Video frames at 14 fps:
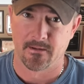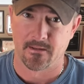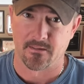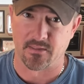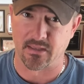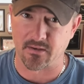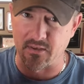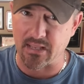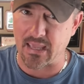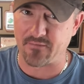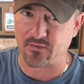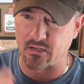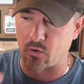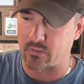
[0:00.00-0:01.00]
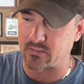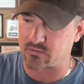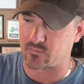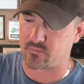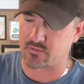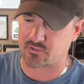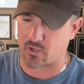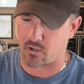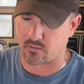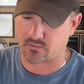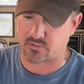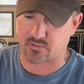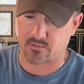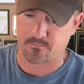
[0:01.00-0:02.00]
At the end of the day, if you don't get the
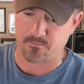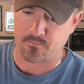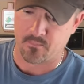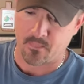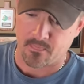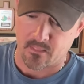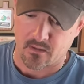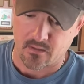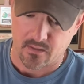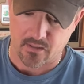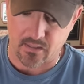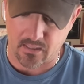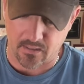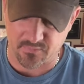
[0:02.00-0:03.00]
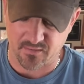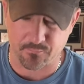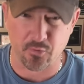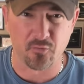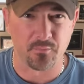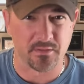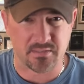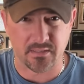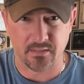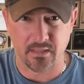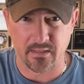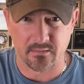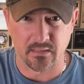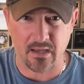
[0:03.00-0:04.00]
results, the improvements
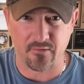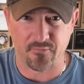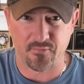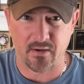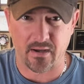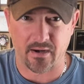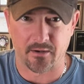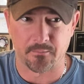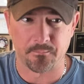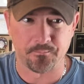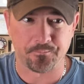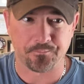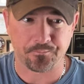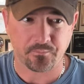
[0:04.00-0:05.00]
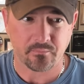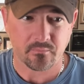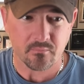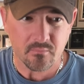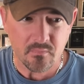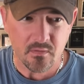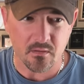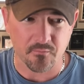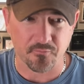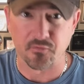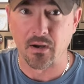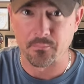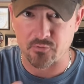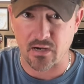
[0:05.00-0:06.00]
in live fire
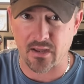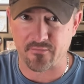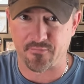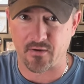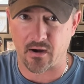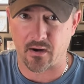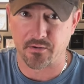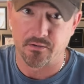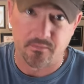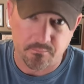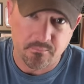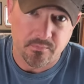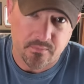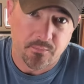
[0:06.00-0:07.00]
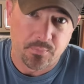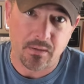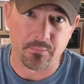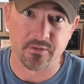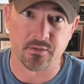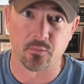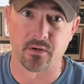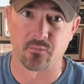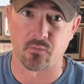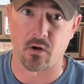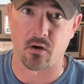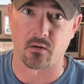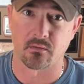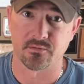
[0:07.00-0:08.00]
from dry fire, you're probably doing it wrong.